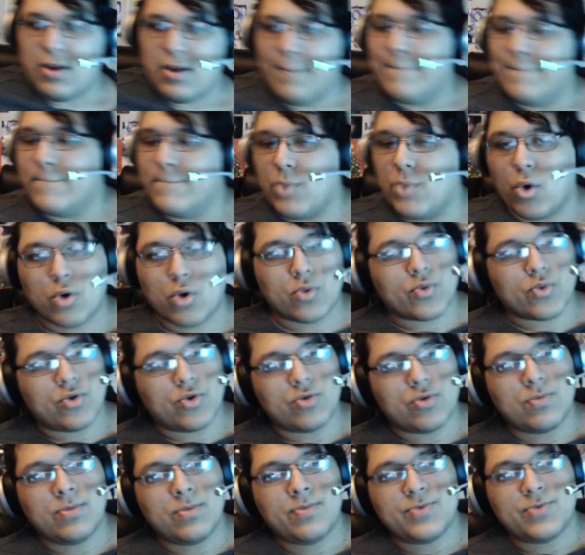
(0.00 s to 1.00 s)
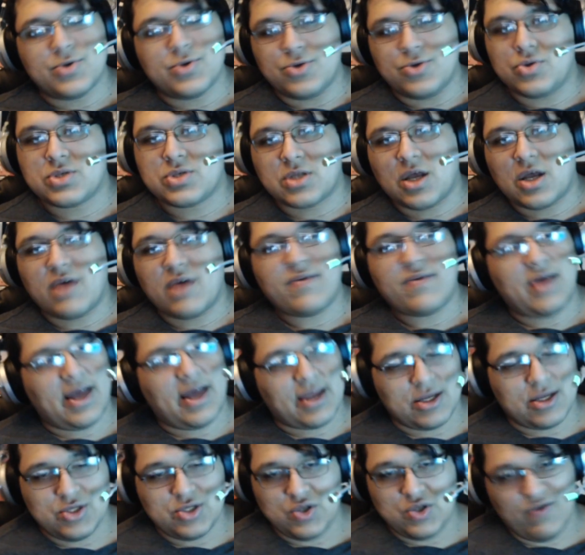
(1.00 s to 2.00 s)
more room to do stuff. I
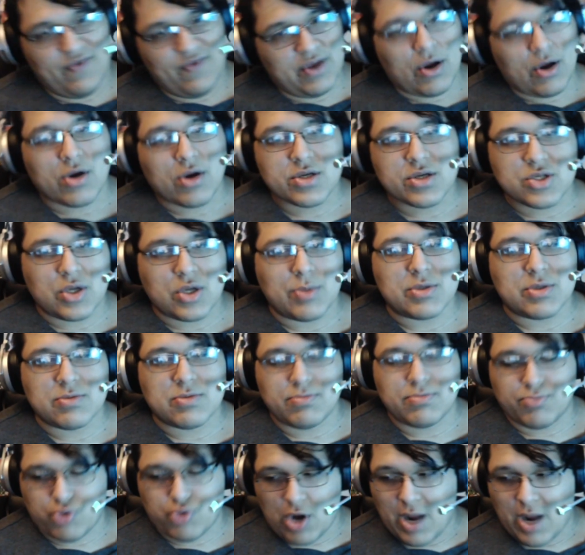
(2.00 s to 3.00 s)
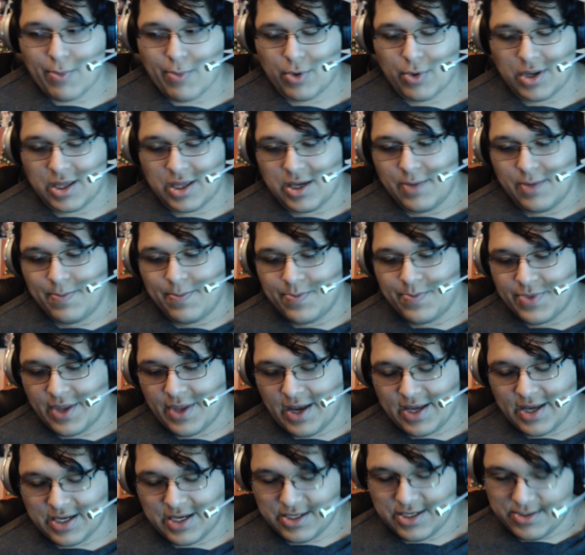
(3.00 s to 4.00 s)
can do VR streams properly.
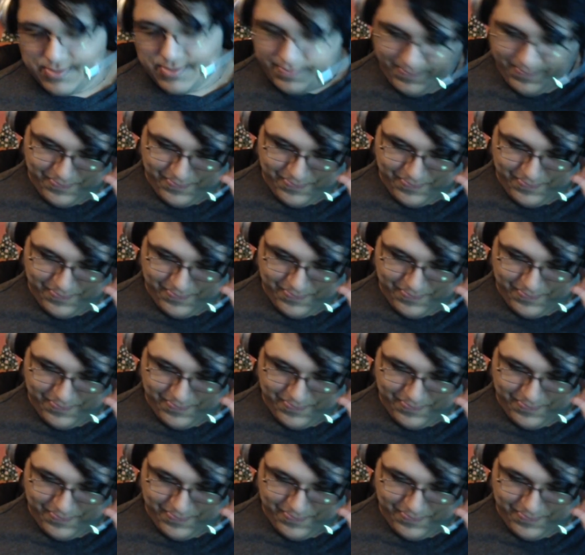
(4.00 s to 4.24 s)
I can